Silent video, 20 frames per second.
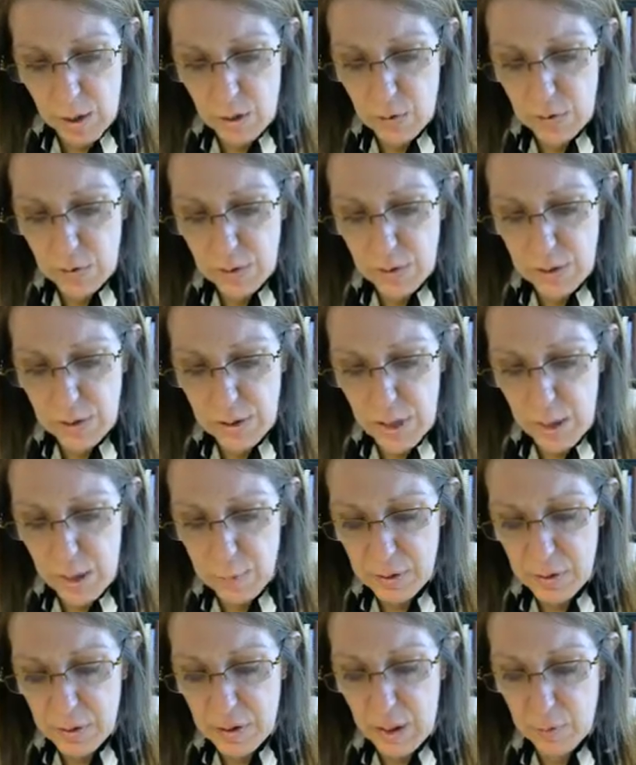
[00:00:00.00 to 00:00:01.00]
Using the
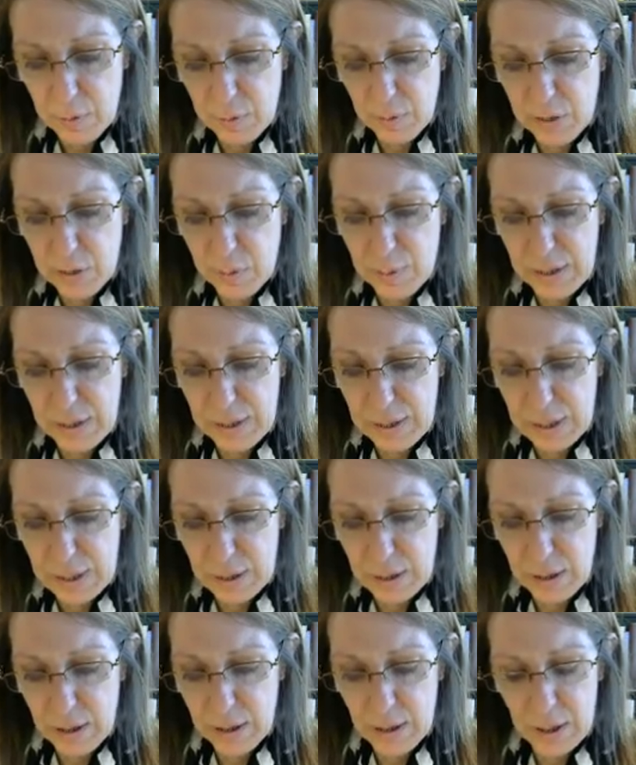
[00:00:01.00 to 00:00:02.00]
tax table in
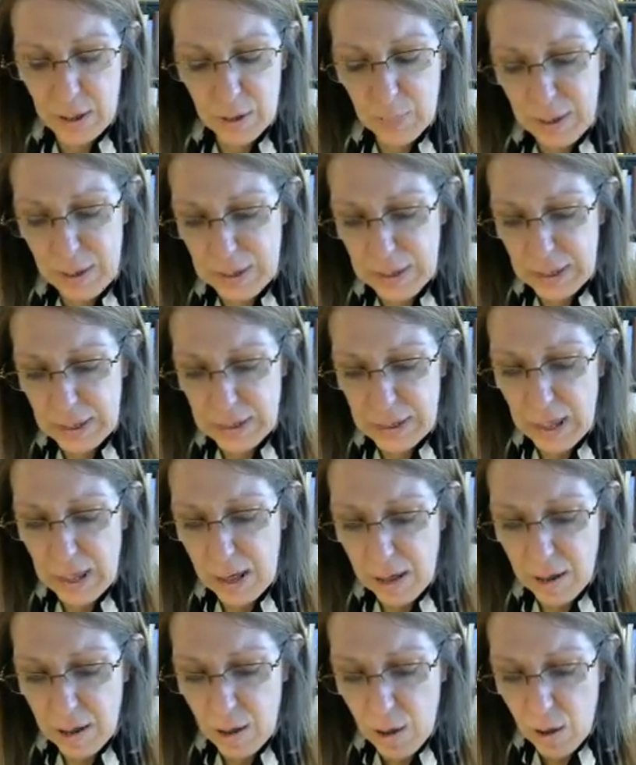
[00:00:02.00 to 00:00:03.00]
Appendix
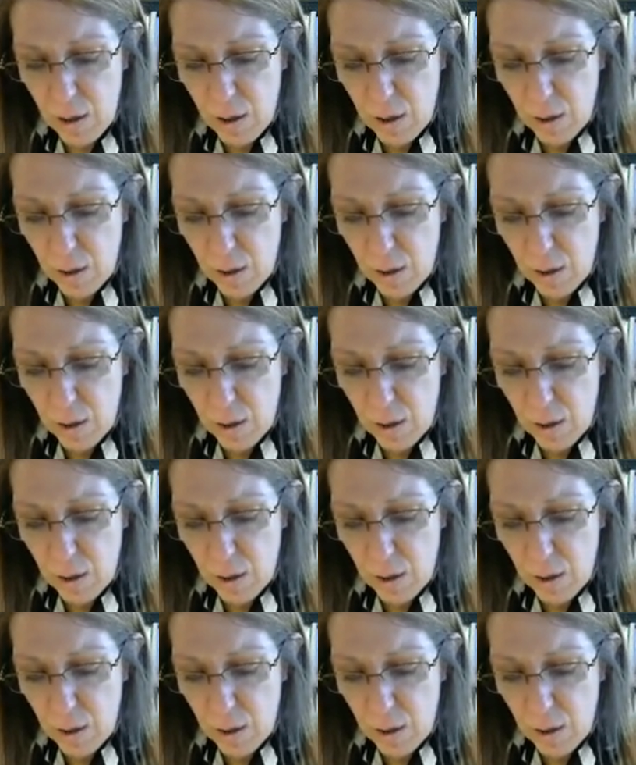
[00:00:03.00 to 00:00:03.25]
A,